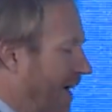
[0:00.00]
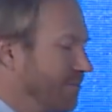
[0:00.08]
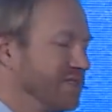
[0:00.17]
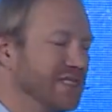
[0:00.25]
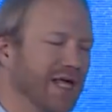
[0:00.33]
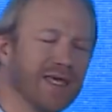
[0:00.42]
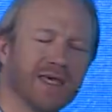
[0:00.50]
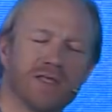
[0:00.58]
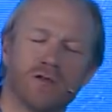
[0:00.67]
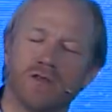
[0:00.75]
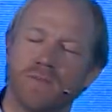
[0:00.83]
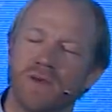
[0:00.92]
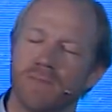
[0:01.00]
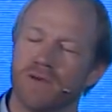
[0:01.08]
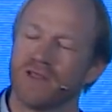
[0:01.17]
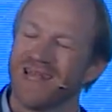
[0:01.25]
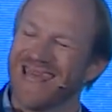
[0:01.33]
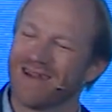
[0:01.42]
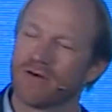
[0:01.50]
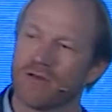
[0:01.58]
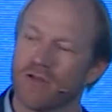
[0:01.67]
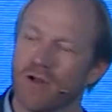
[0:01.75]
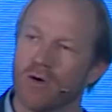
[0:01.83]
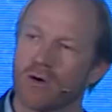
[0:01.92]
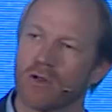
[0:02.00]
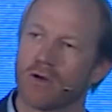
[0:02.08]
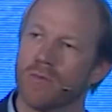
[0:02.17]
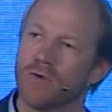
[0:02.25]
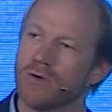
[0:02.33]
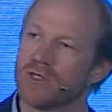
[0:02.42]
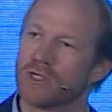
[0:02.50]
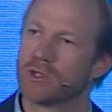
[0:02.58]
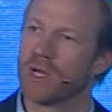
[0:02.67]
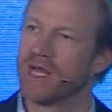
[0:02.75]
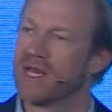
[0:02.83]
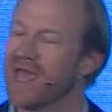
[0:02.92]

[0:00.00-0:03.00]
I'm selling it to the people that enter the local community train